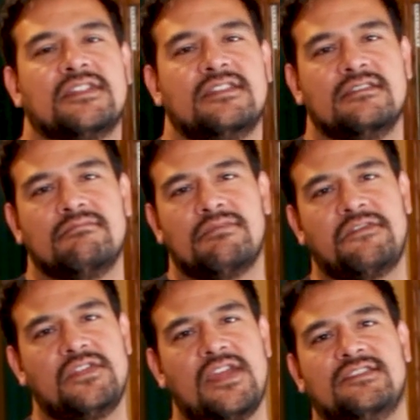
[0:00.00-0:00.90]
And a
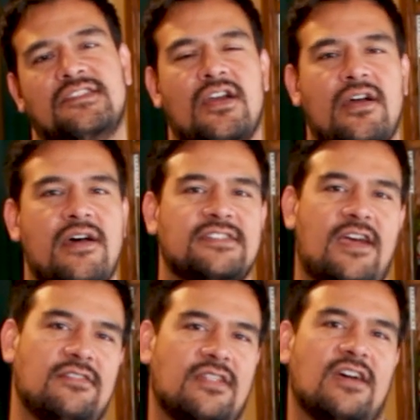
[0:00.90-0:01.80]
few days ago I was
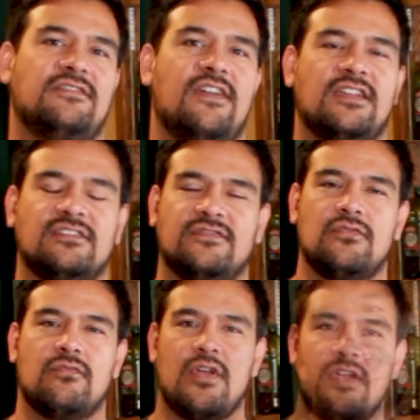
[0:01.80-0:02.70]
out in Las Vegas for
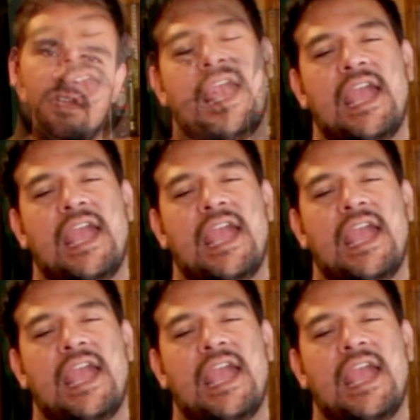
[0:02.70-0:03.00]
work,